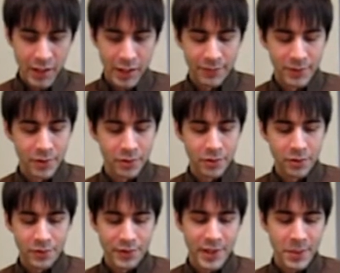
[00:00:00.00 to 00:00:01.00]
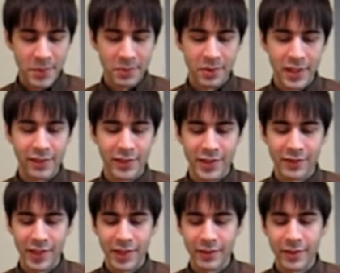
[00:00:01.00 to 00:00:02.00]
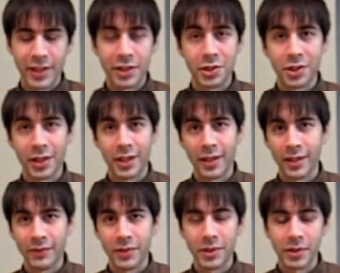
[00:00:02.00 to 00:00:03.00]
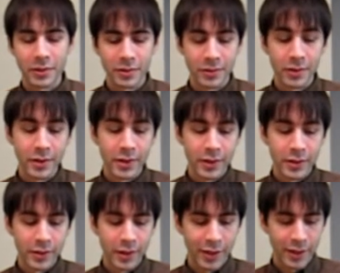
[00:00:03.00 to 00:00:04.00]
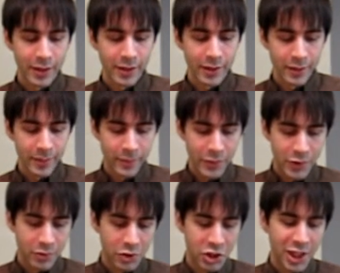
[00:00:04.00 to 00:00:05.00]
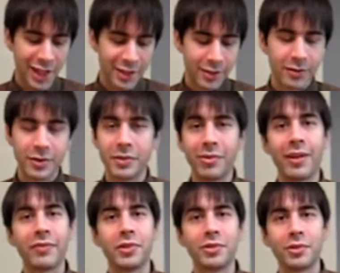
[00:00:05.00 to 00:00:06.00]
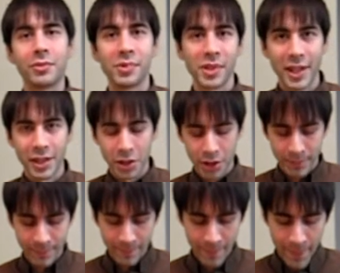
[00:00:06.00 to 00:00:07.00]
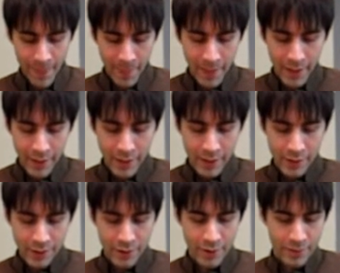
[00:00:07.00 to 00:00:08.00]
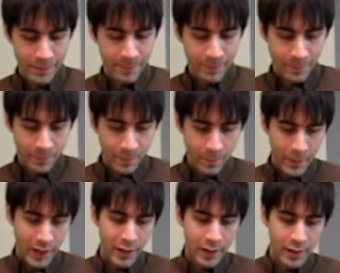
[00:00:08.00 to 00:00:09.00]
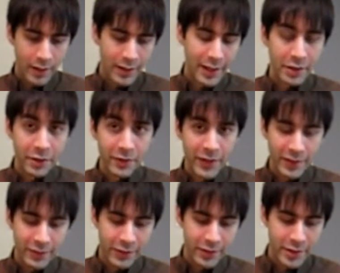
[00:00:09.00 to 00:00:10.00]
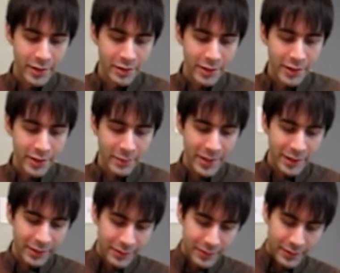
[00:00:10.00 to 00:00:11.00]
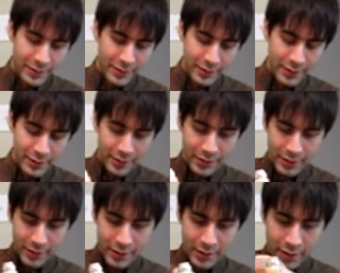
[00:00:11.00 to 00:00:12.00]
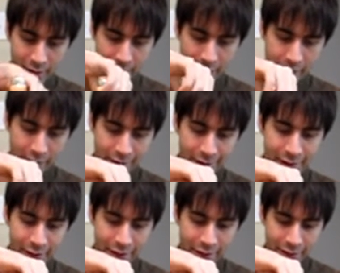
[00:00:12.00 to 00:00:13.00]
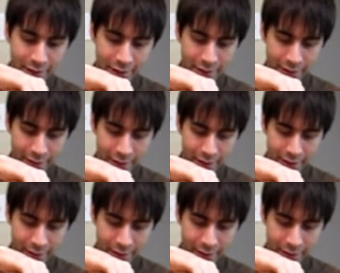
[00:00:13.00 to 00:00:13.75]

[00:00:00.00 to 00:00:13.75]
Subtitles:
If you go too steep, you won't have as fine an edge, and if you go too shallow, you won't have a durable edge. So, how do you find 30 degrees? Well, this is 90, right?